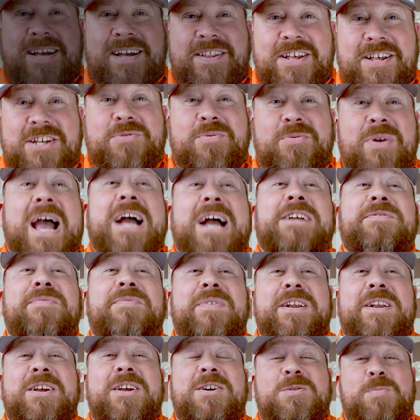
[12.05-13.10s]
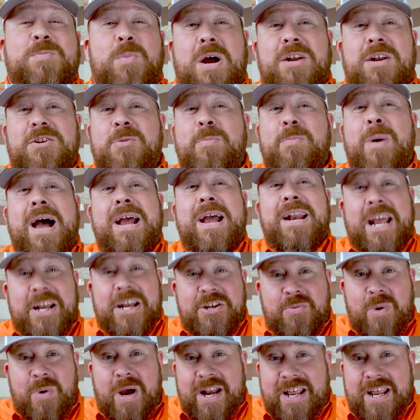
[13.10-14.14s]
This reaction video is brought to you by
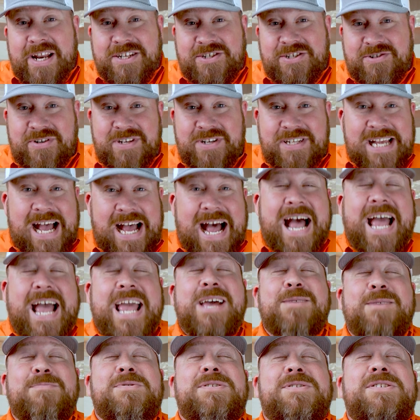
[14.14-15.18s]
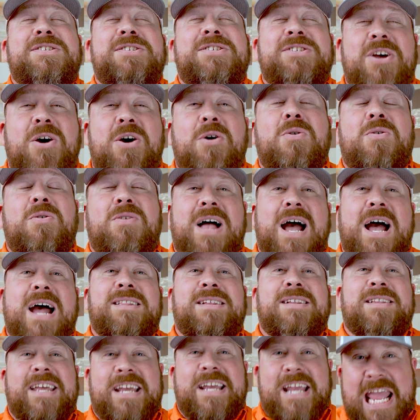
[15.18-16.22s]
Nationwide Industries. I am so glad
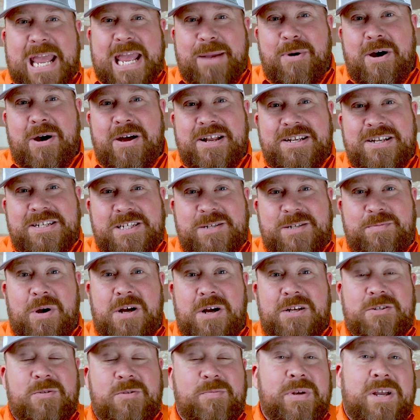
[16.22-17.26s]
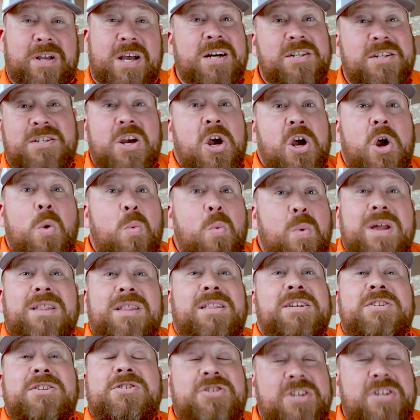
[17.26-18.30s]
that they came on as a sponsor because we
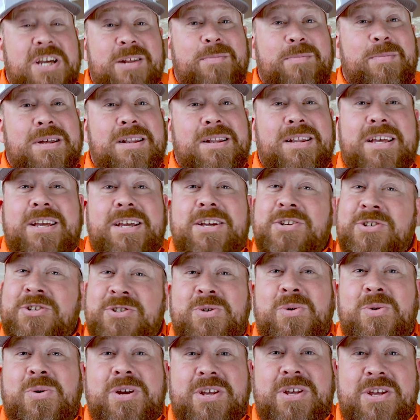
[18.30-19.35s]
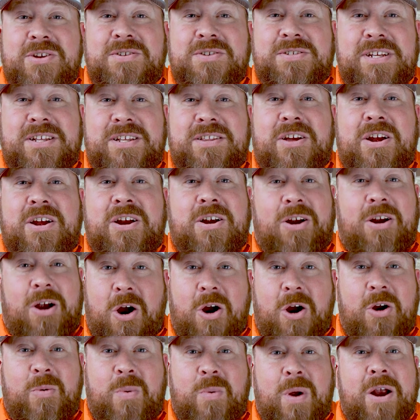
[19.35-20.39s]
legitimately enjoy using their
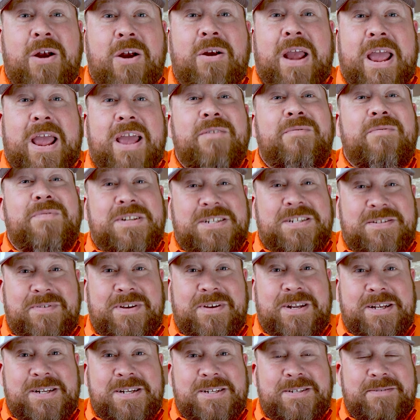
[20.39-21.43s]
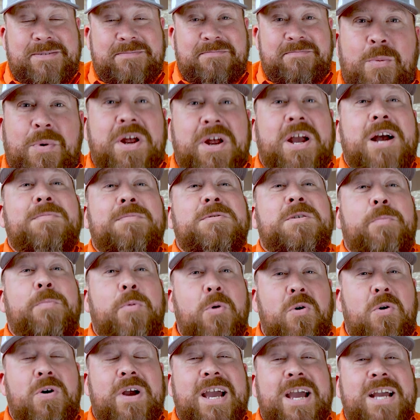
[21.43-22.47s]
hardware and fence fittings. When it comes to
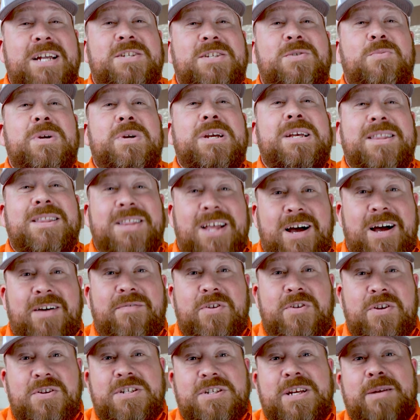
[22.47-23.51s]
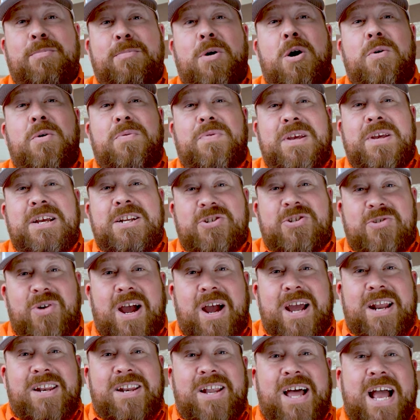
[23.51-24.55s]
pool gates, we love using both the
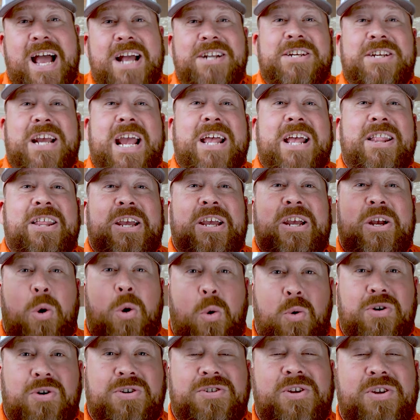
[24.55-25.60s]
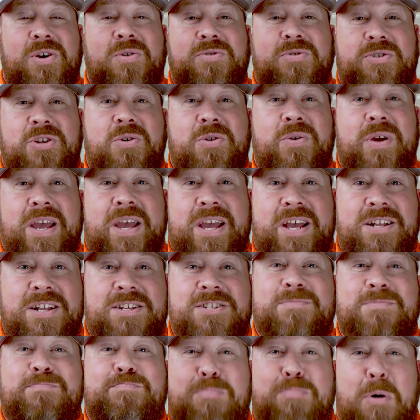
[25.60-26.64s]
Trident latch and the Cornerstone 2
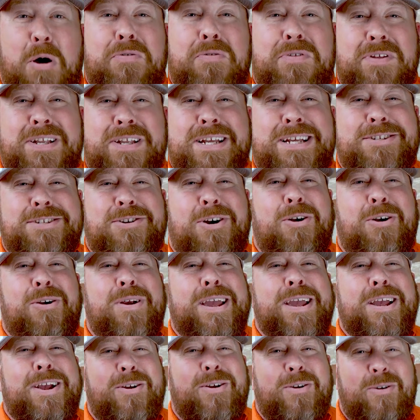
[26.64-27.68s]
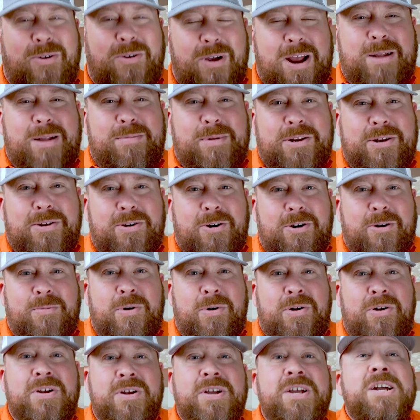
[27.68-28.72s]
hinge. Both of these are incredibly
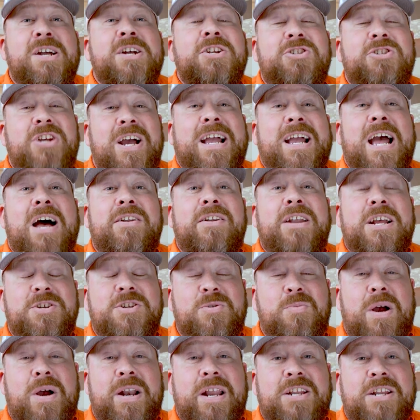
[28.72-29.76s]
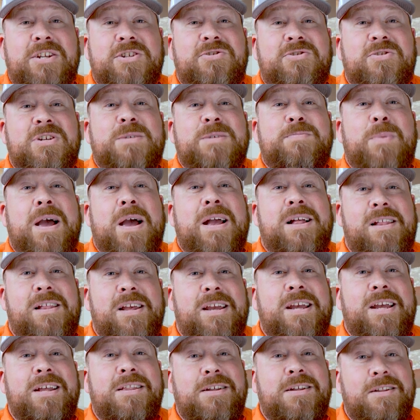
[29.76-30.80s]
durable. Check out Nationwide Industries by
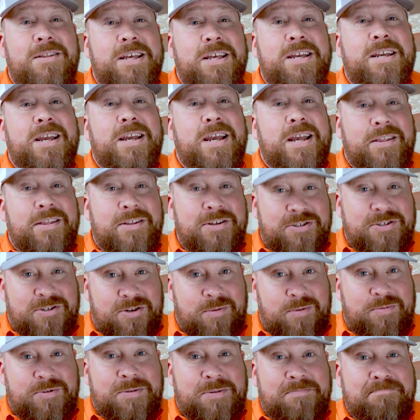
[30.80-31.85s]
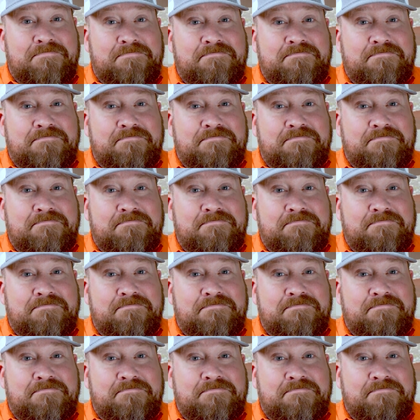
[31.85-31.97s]
clicking the link in the description.